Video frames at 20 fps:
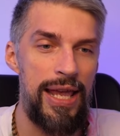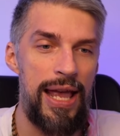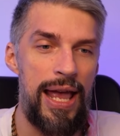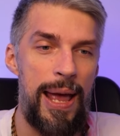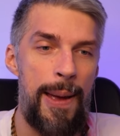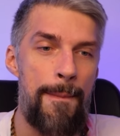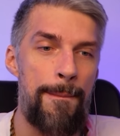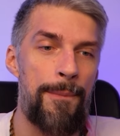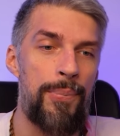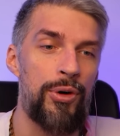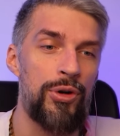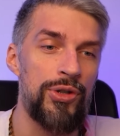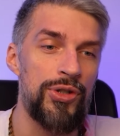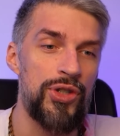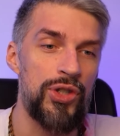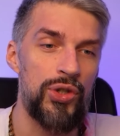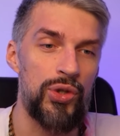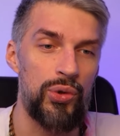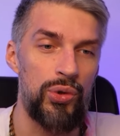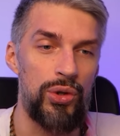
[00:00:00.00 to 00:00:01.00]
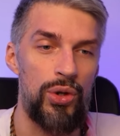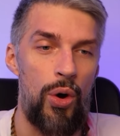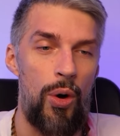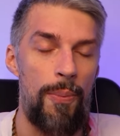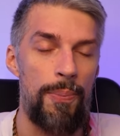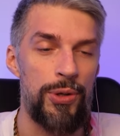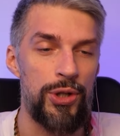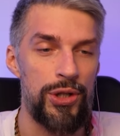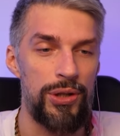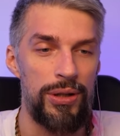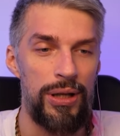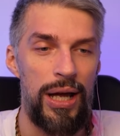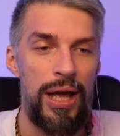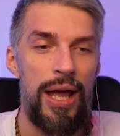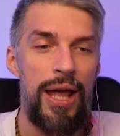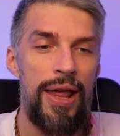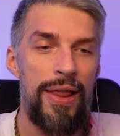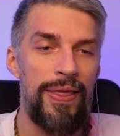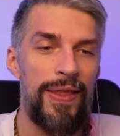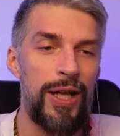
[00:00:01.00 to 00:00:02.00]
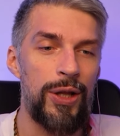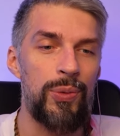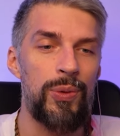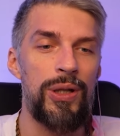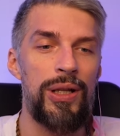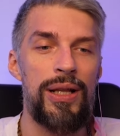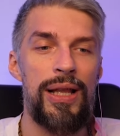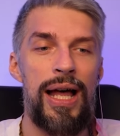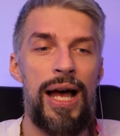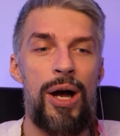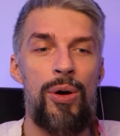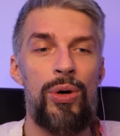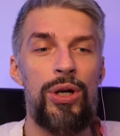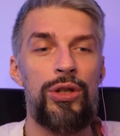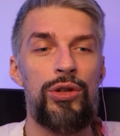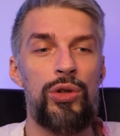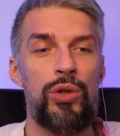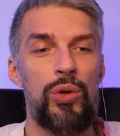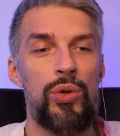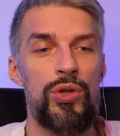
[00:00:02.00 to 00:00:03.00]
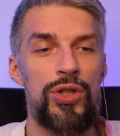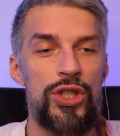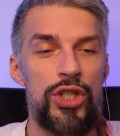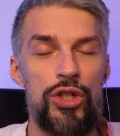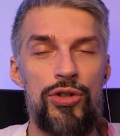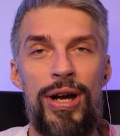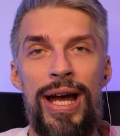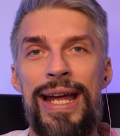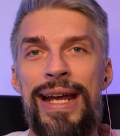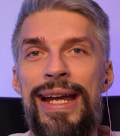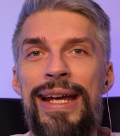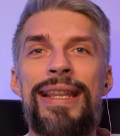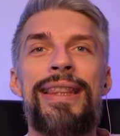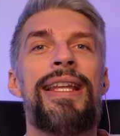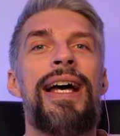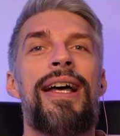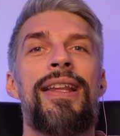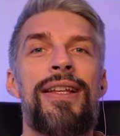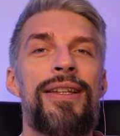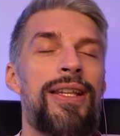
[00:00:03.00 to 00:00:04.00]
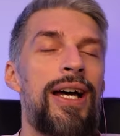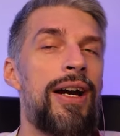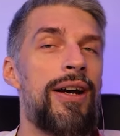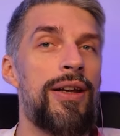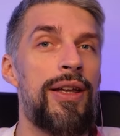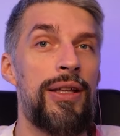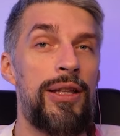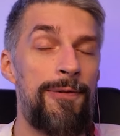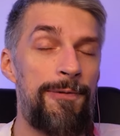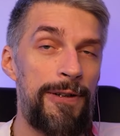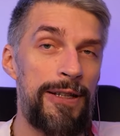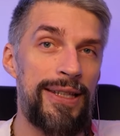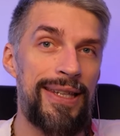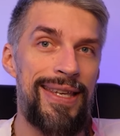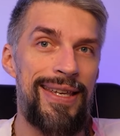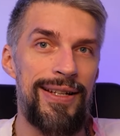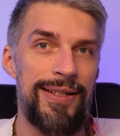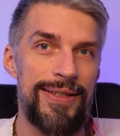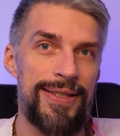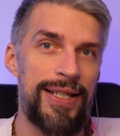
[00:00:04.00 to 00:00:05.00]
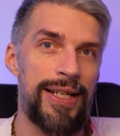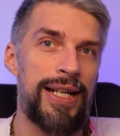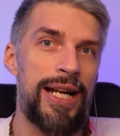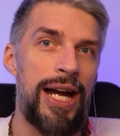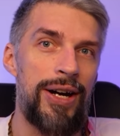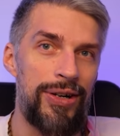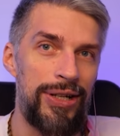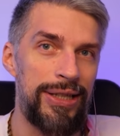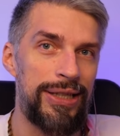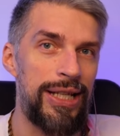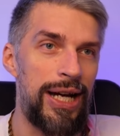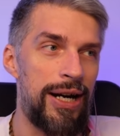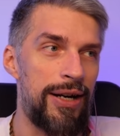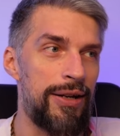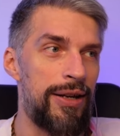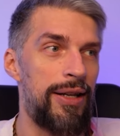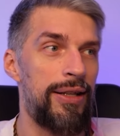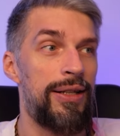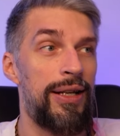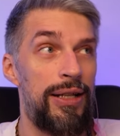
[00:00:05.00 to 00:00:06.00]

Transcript: EM Pursuit option that will allow it to strike another target if it kills the current target.